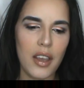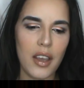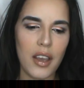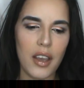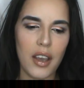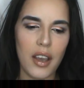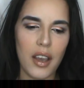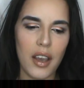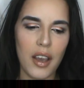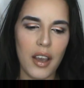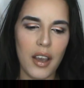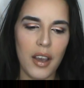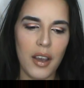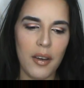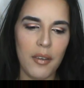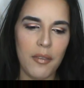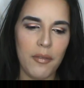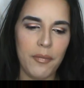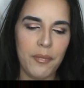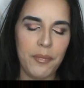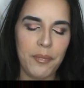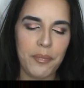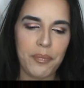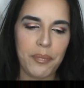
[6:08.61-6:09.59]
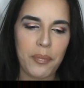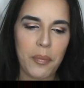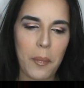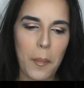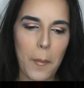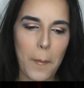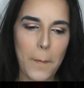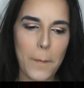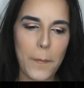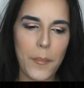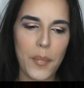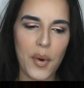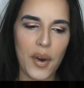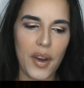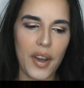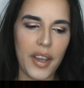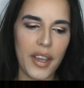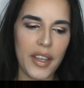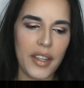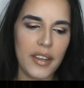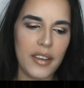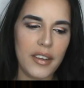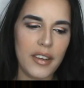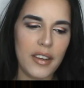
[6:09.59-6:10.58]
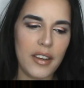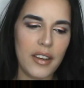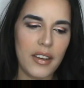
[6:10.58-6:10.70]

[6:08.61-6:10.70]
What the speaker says: But